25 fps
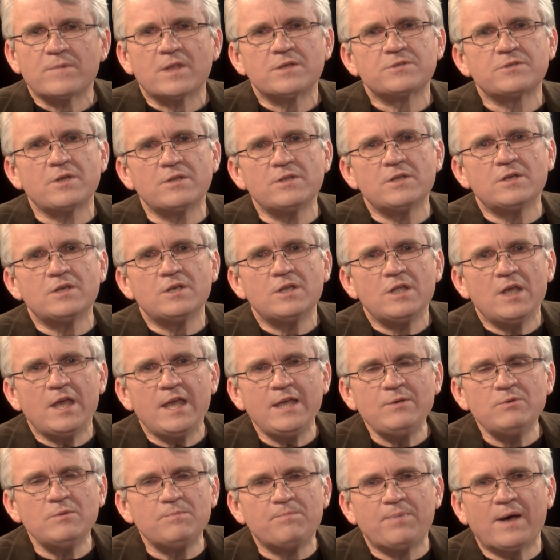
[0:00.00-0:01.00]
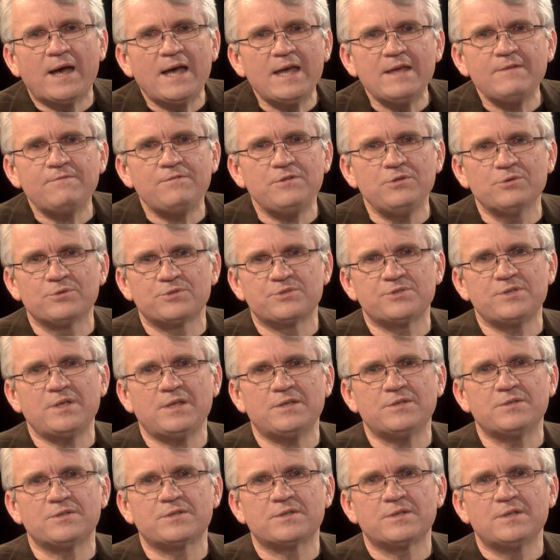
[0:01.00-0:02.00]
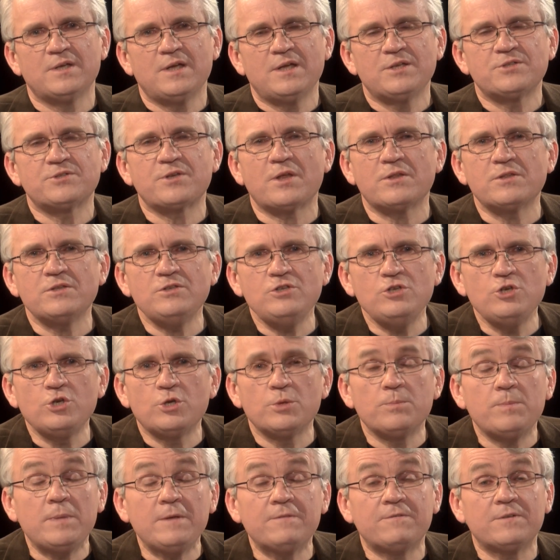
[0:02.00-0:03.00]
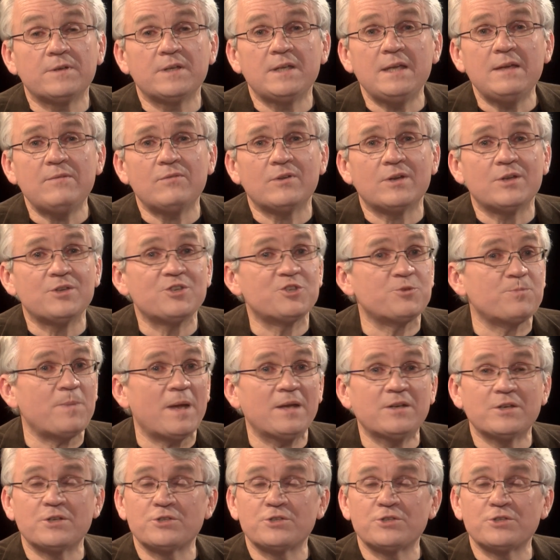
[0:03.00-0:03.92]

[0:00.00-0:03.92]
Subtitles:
so that He would pay for your sins, so that you could be forgiven and spend